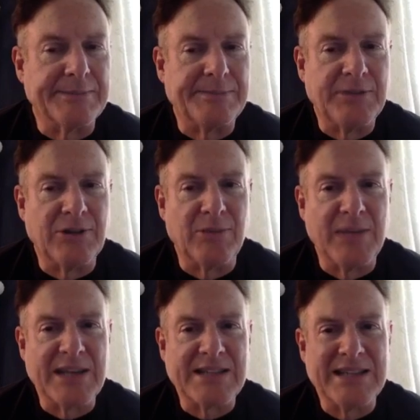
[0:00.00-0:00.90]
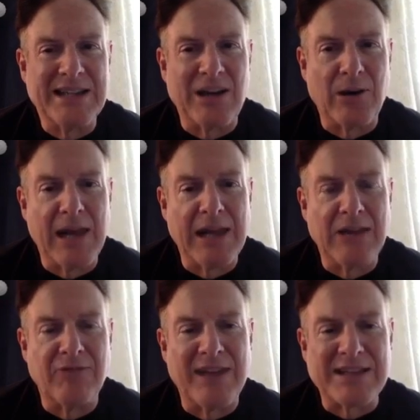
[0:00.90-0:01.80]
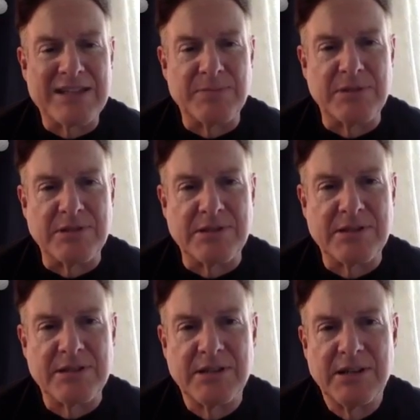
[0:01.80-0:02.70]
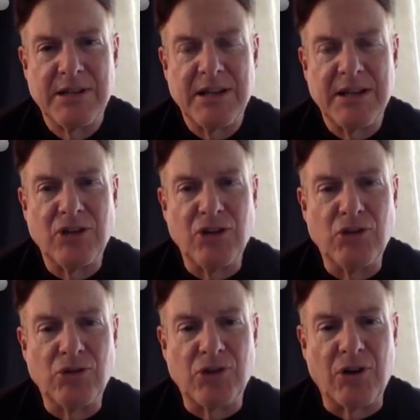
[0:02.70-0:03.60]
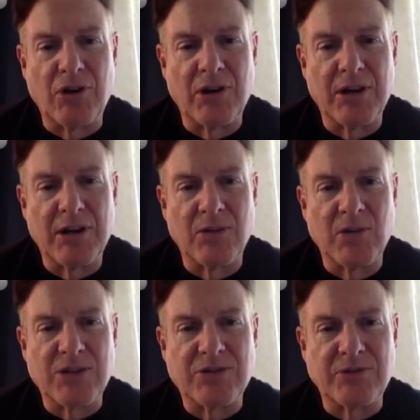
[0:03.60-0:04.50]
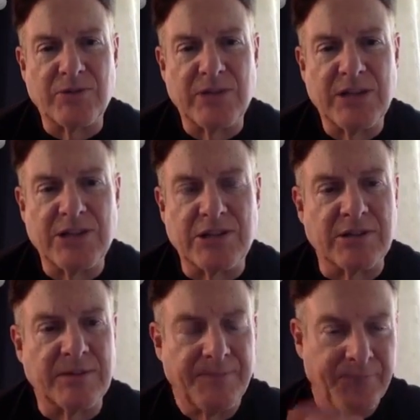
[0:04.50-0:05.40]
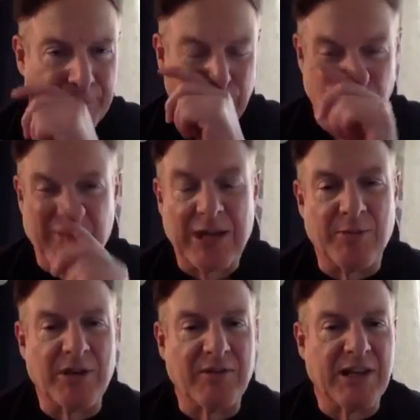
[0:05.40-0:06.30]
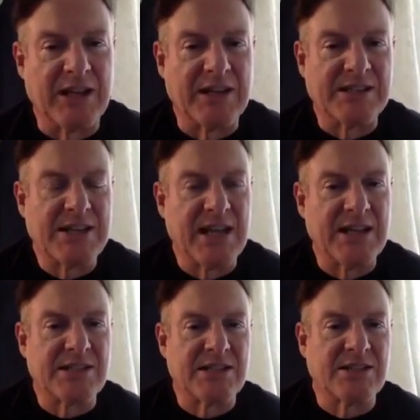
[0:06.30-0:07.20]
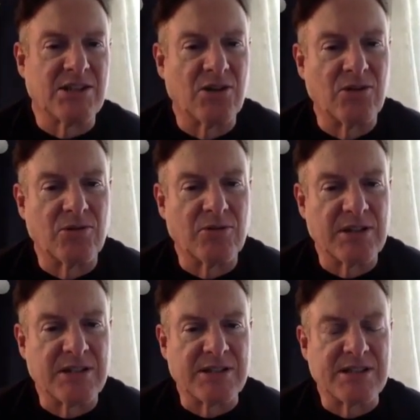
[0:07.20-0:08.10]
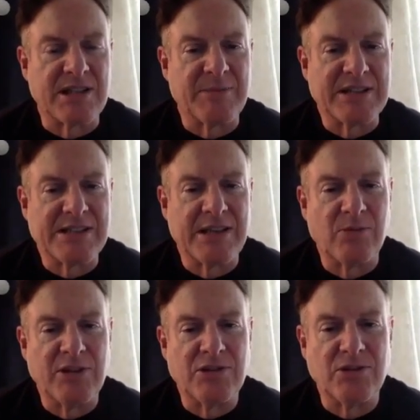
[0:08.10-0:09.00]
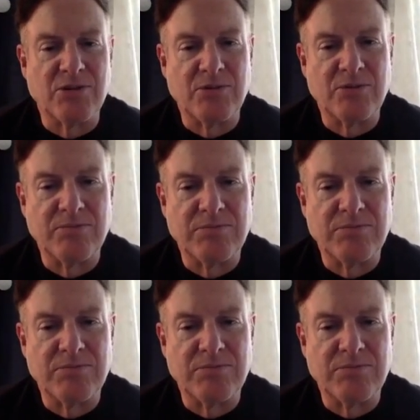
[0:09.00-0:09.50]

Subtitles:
make CRA investments in Utah and the Western region of the United States. And so to some extent, we do